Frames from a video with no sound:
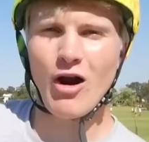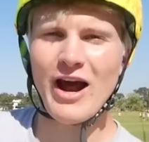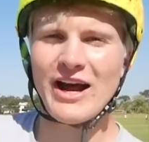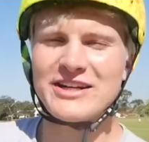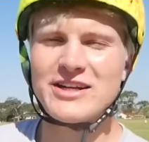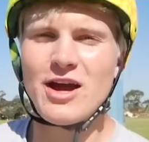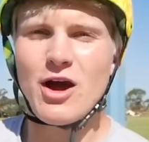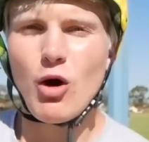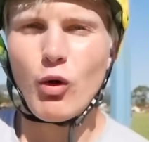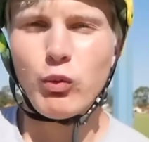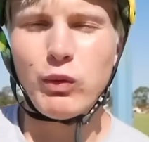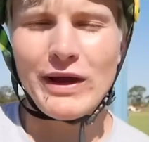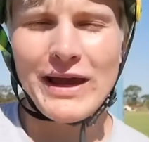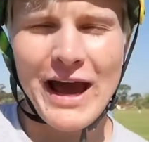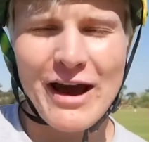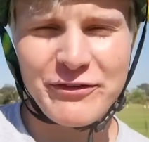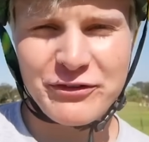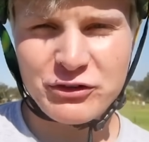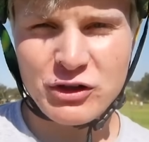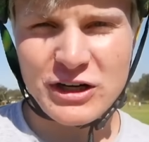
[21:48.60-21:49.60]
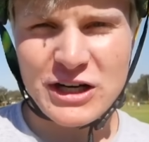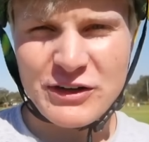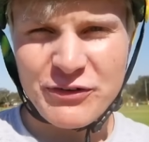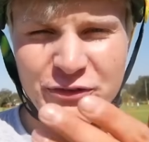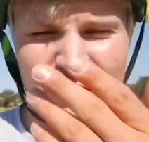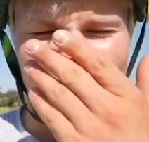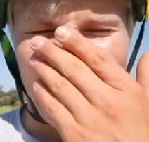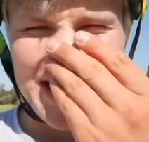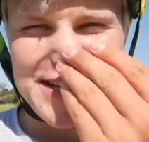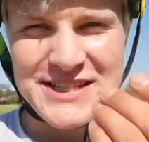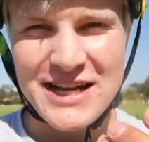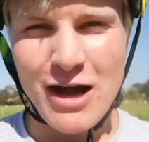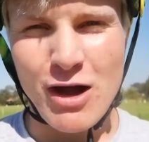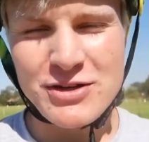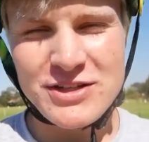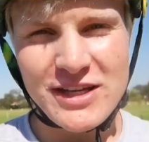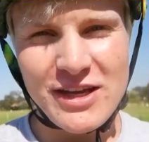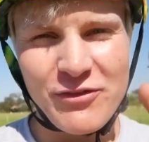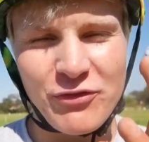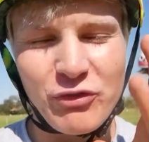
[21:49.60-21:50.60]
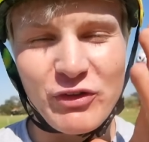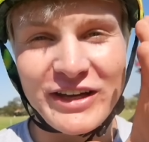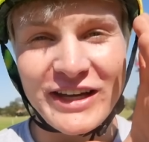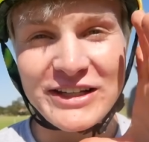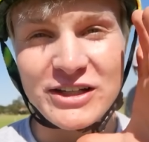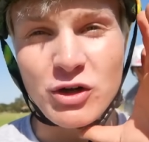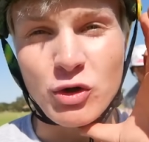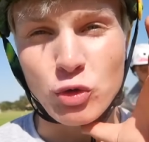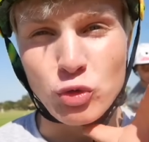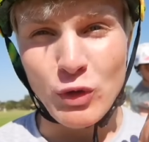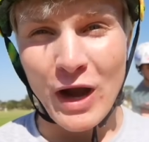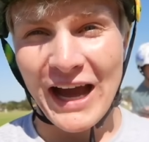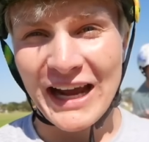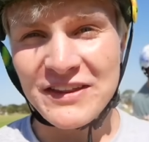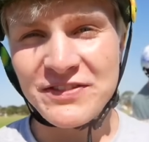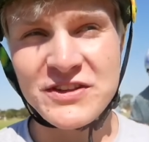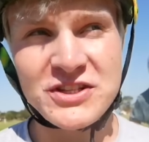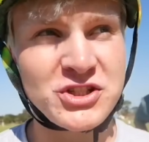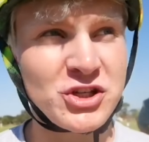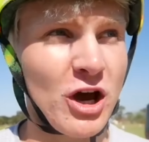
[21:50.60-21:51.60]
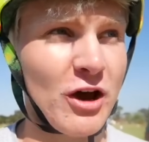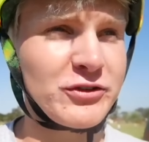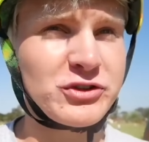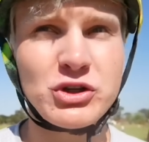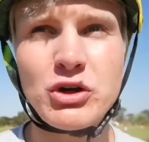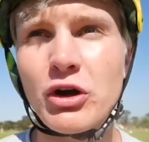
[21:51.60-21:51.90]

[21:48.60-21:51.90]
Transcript: Alright, oh we have to kind of find out if we can grind the surf